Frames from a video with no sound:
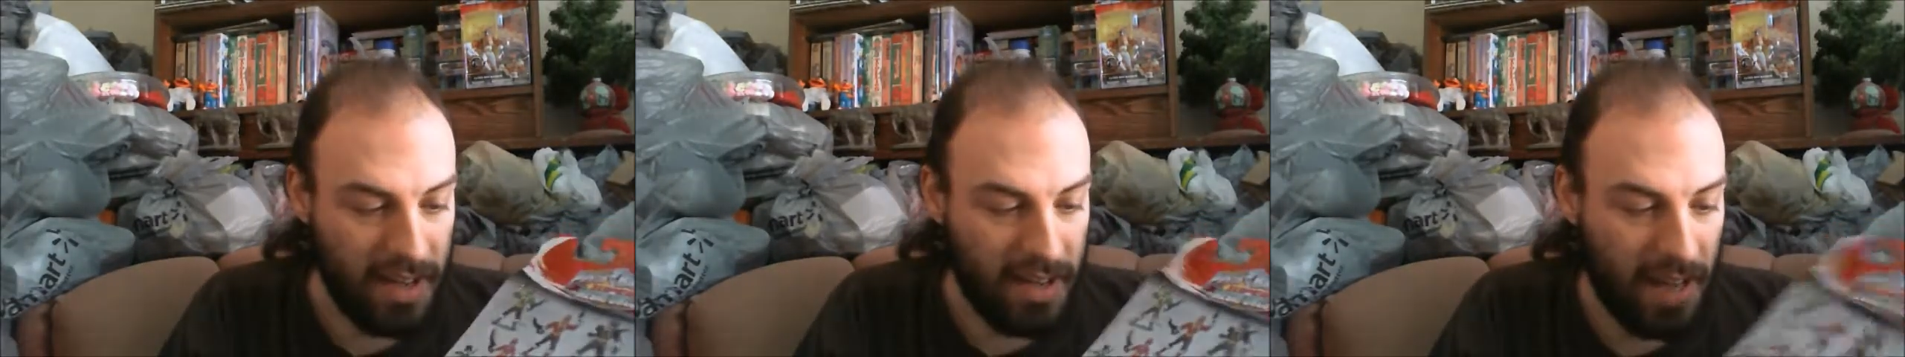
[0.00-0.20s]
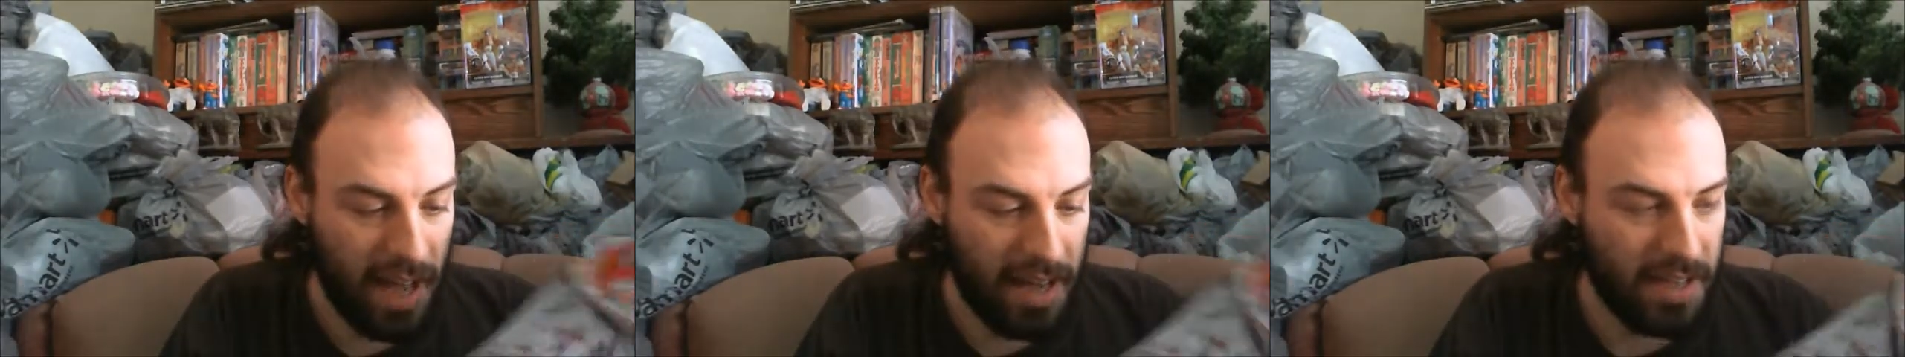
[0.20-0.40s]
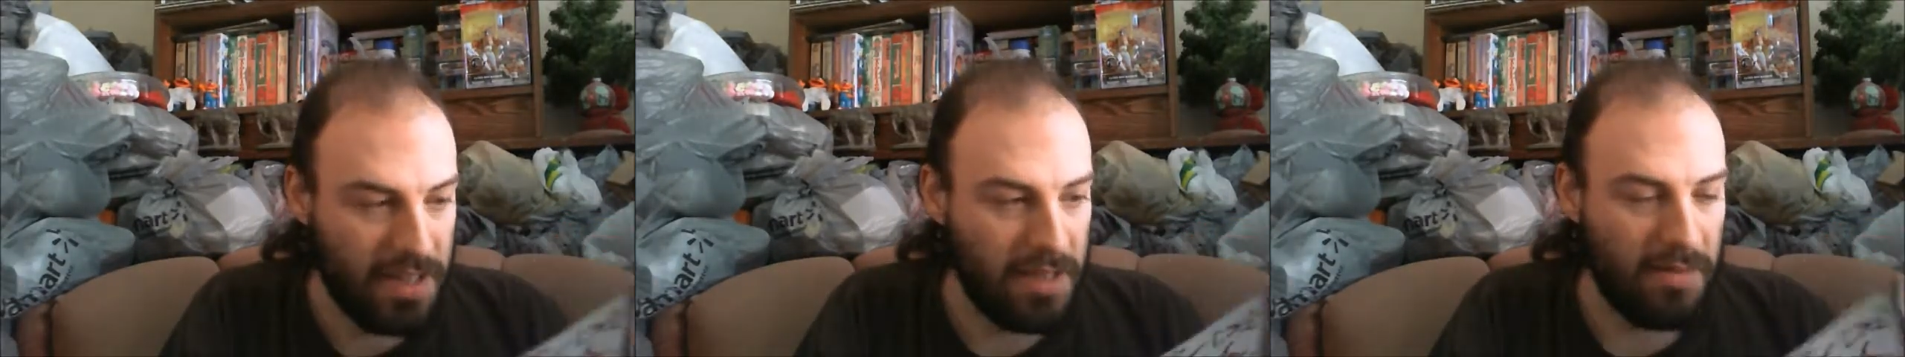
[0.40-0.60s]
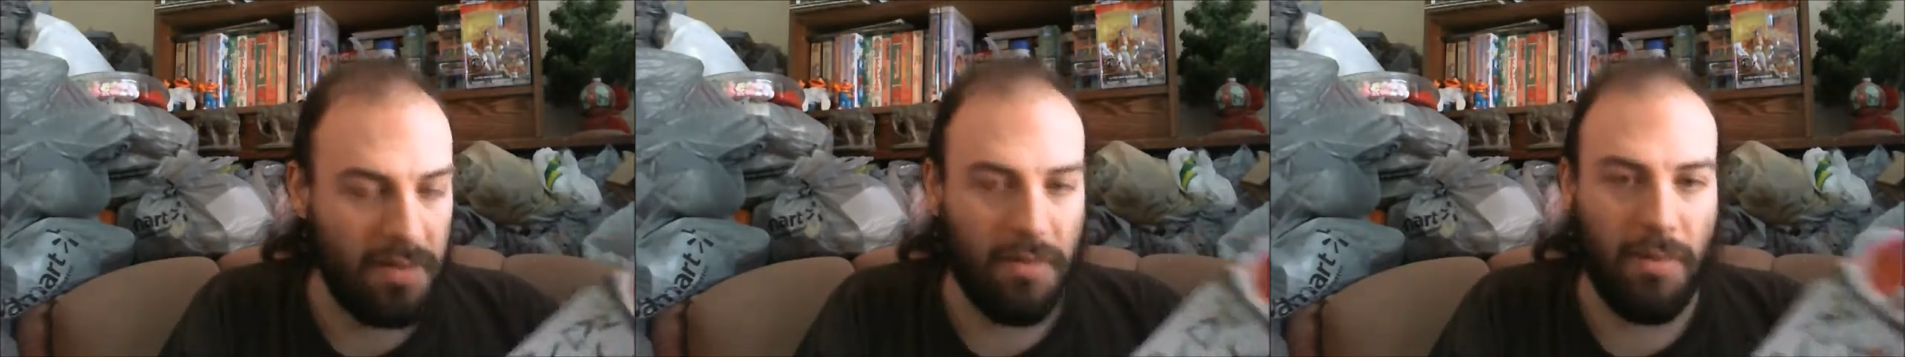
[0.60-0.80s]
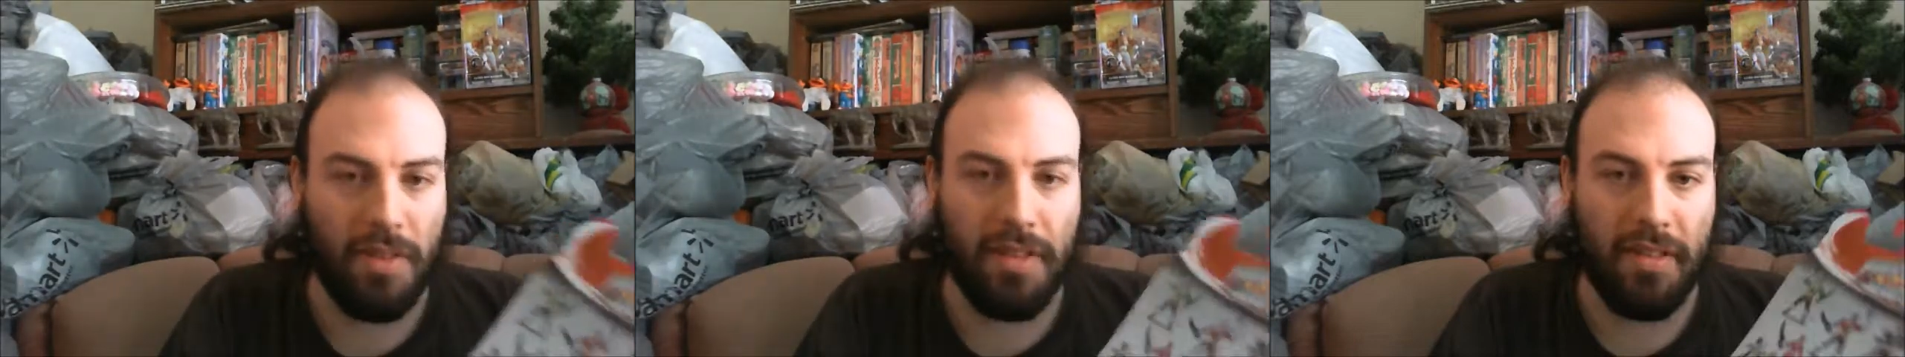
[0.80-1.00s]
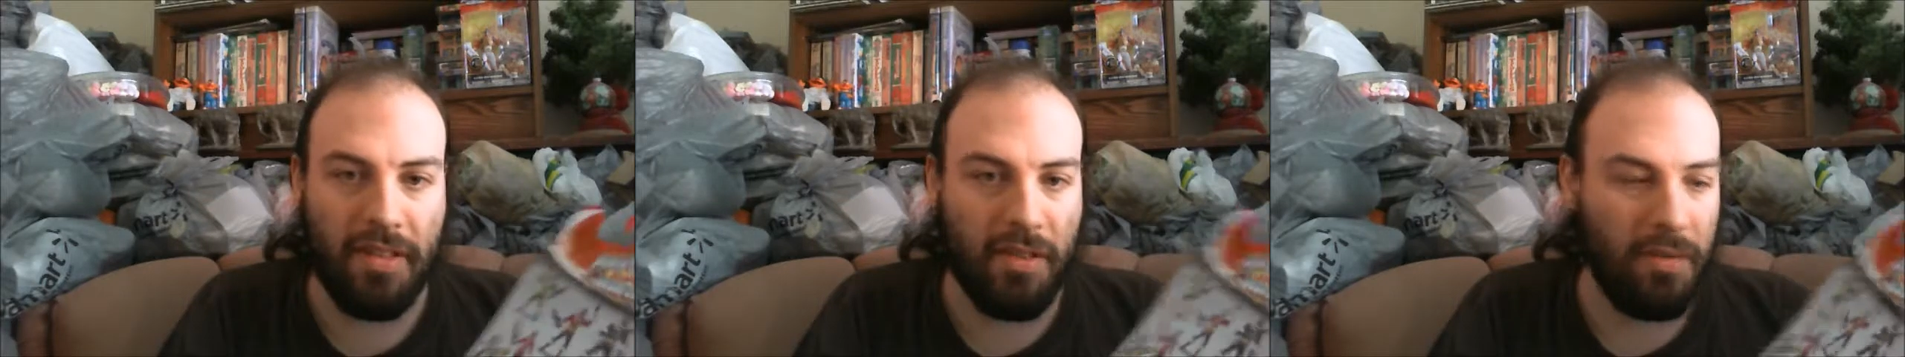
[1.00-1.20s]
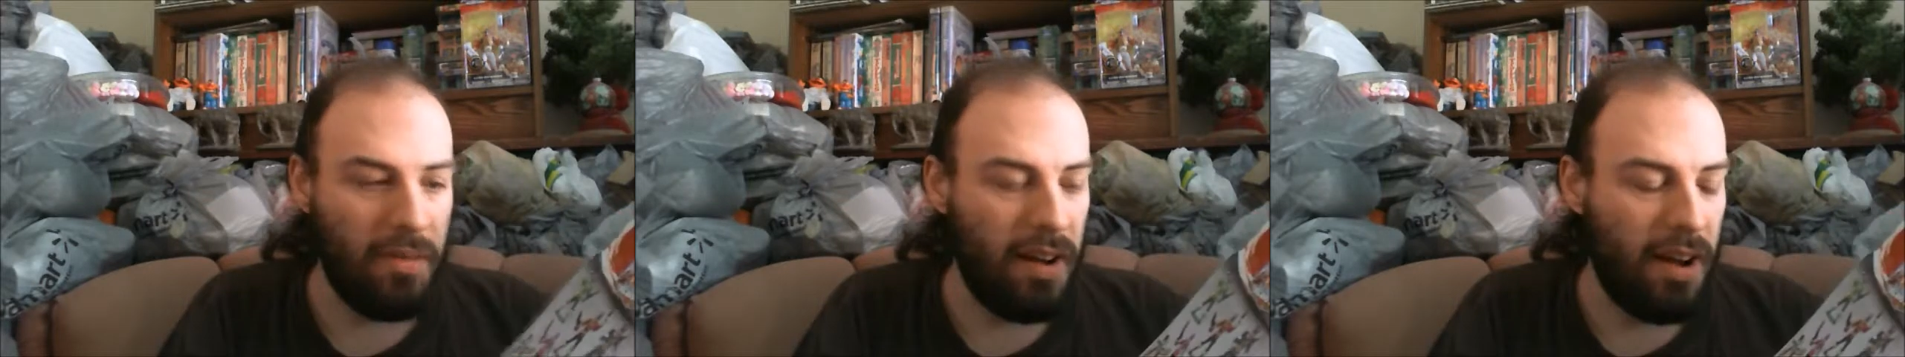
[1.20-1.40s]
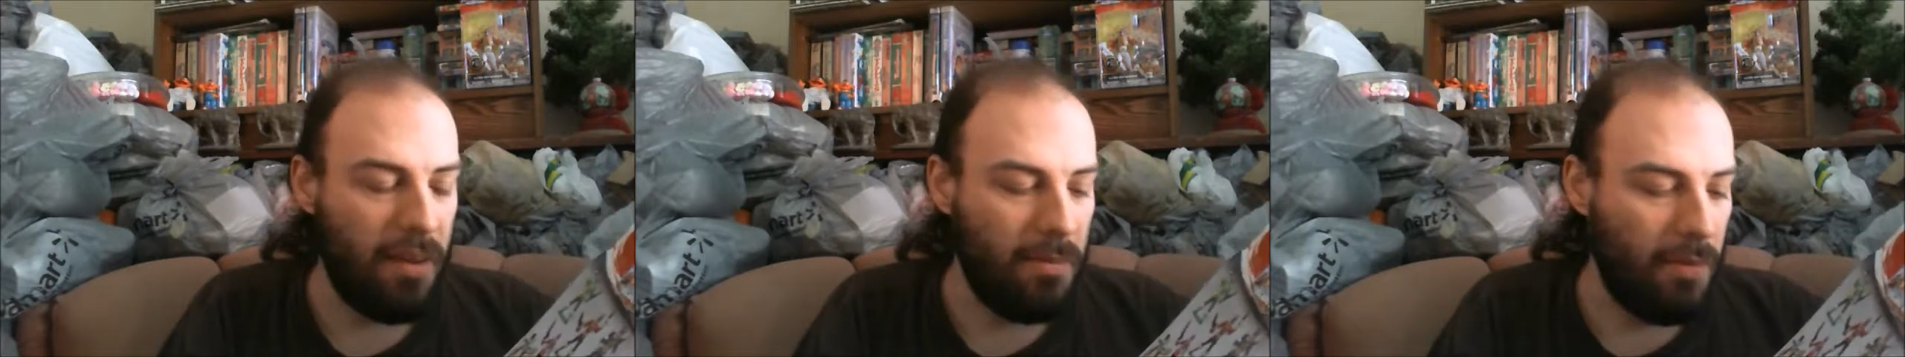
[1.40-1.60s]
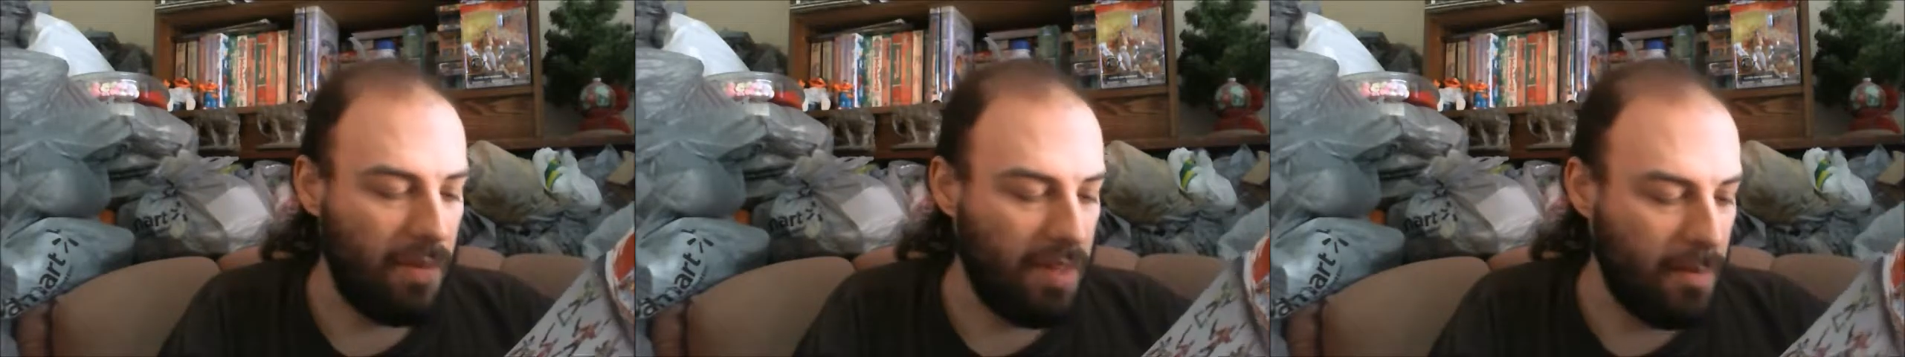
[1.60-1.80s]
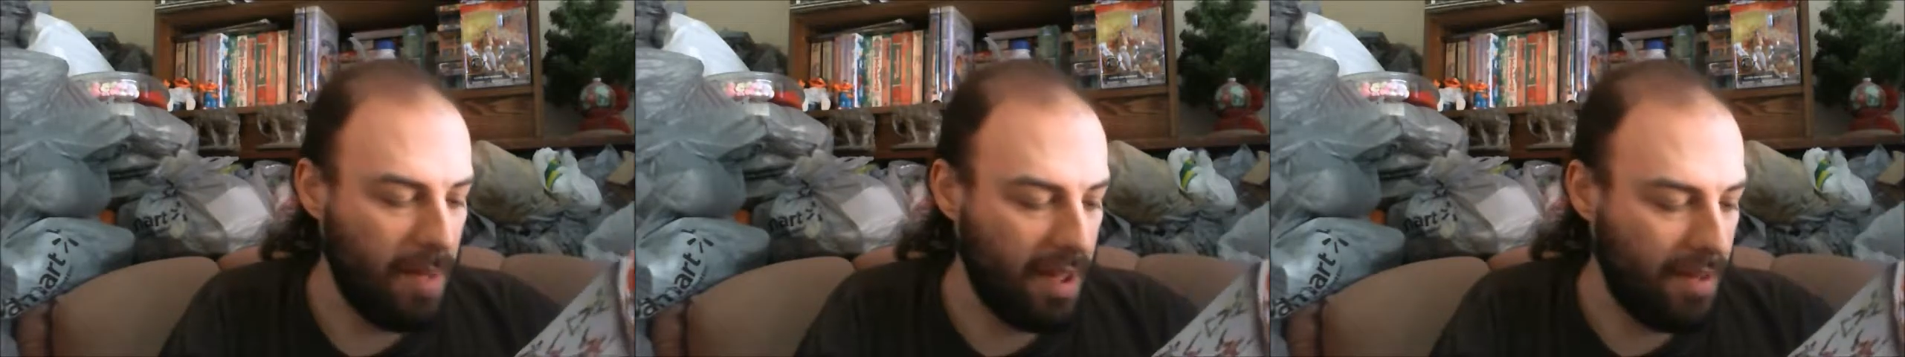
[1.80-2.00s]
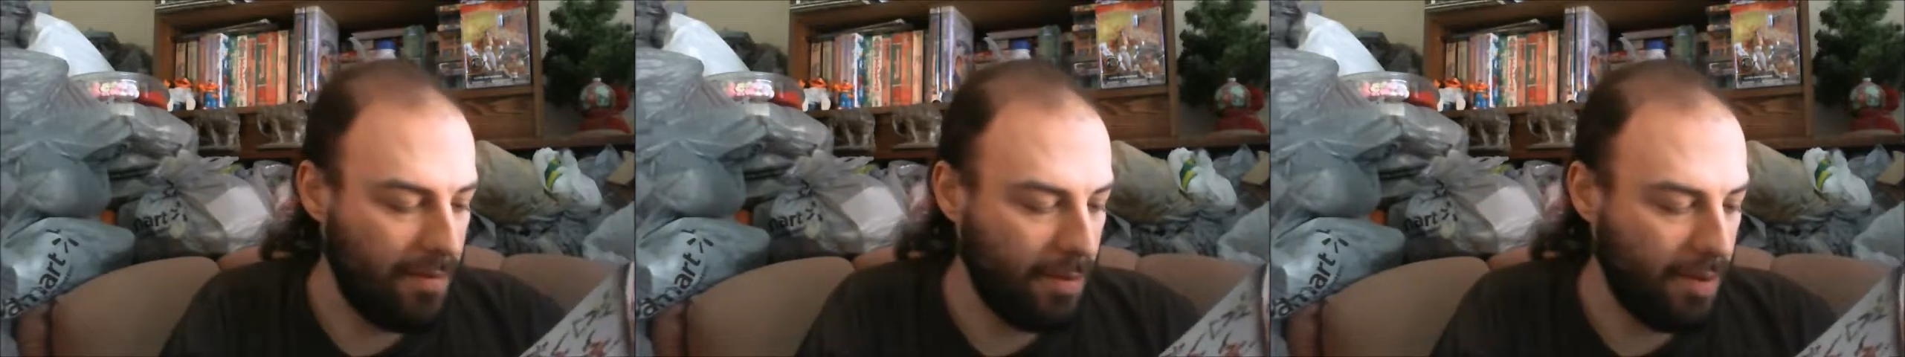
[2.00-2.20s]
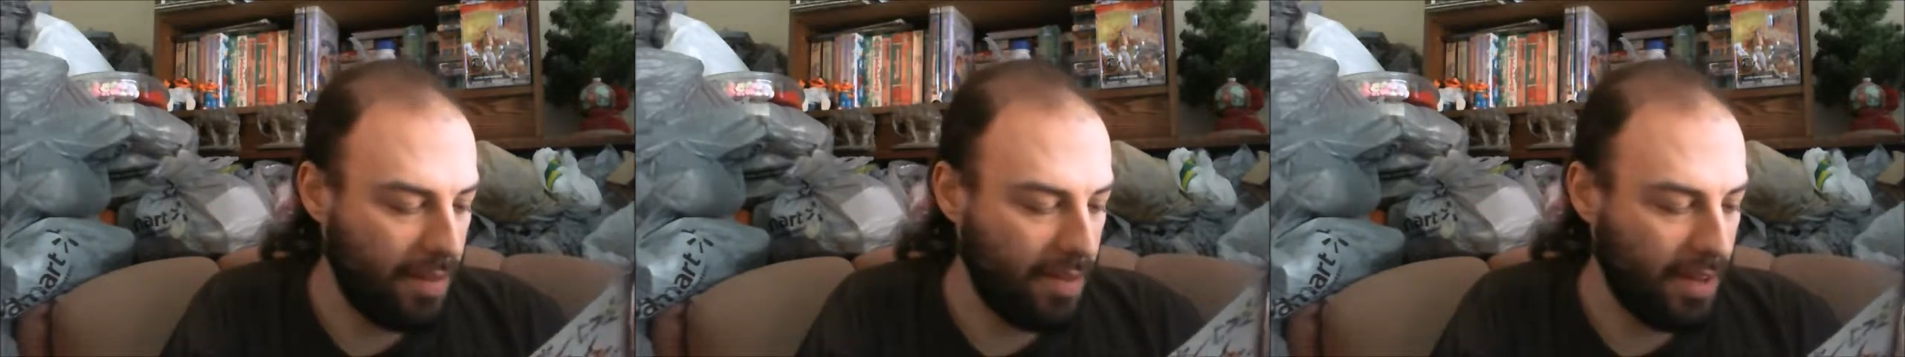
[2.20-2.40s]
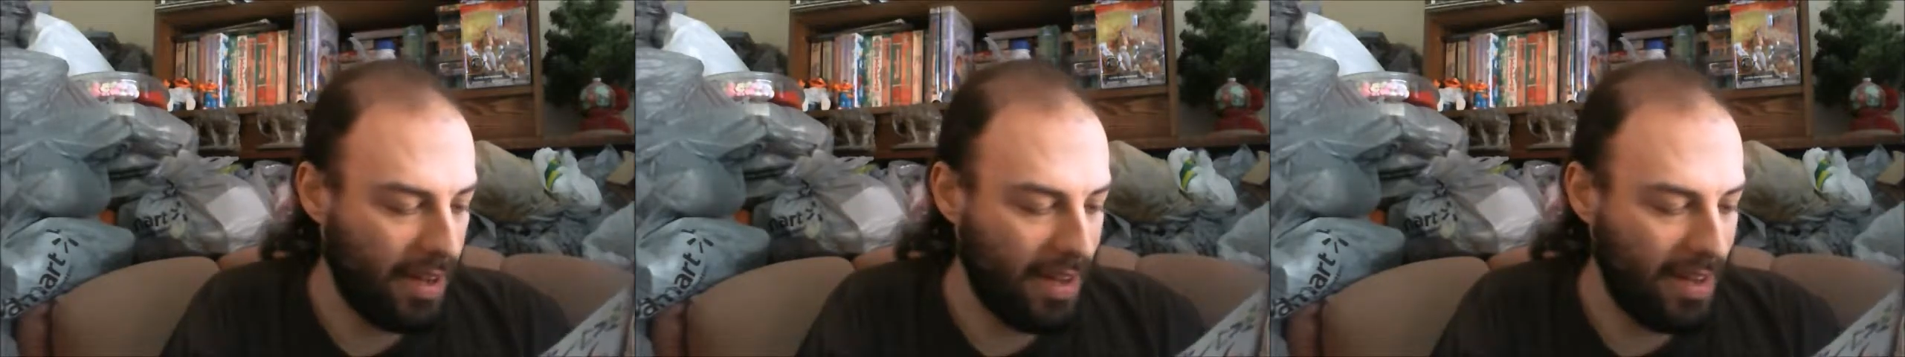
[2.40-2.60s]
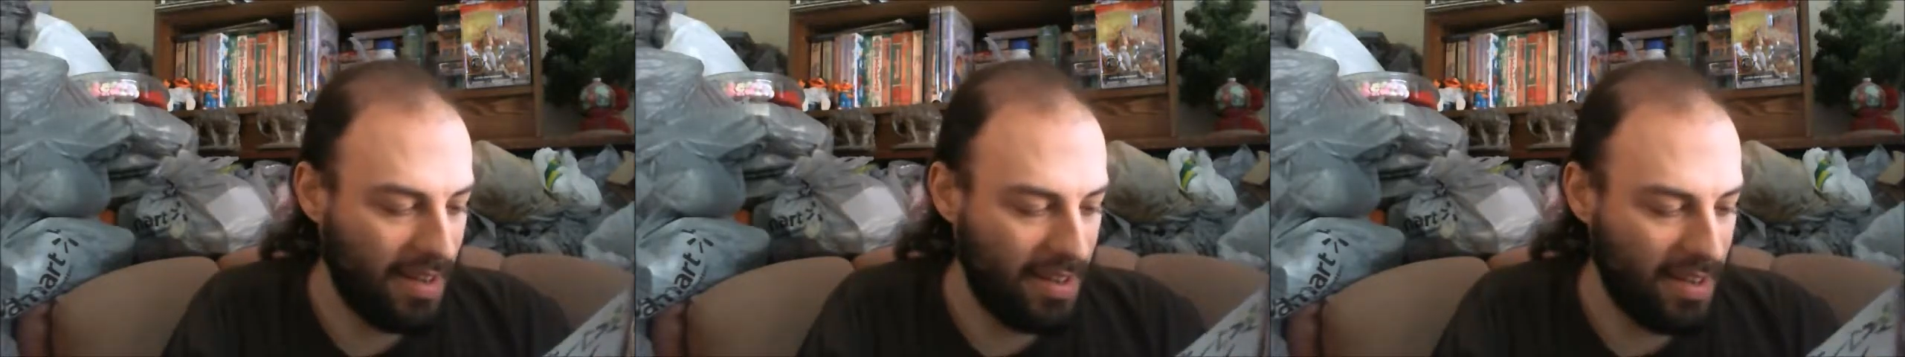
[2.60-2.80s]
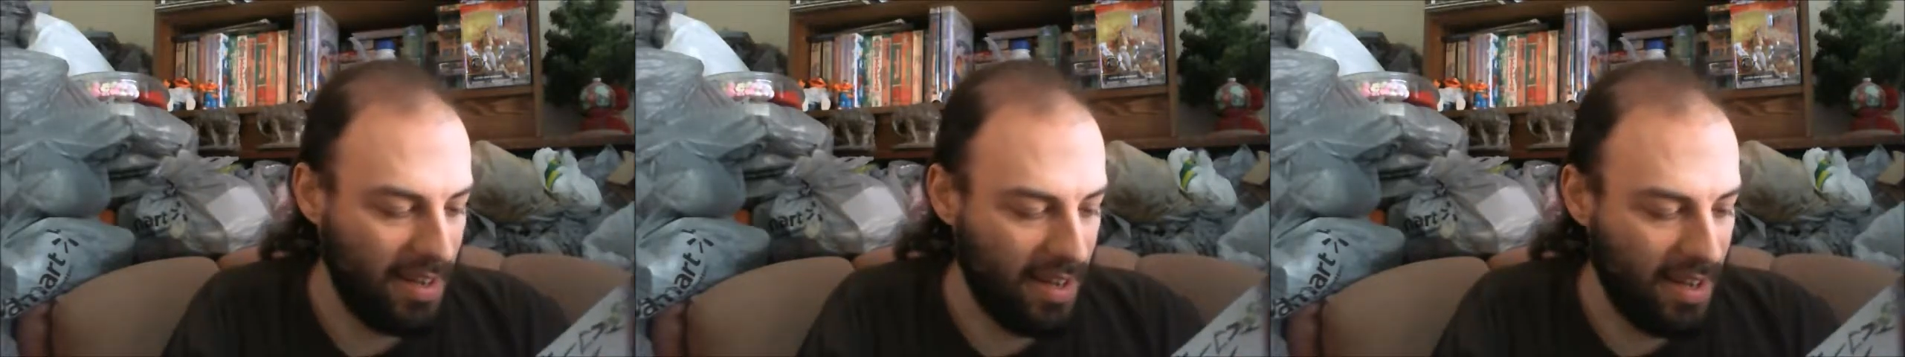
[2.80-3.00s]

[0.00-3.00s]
last year with the with the Mega Force line,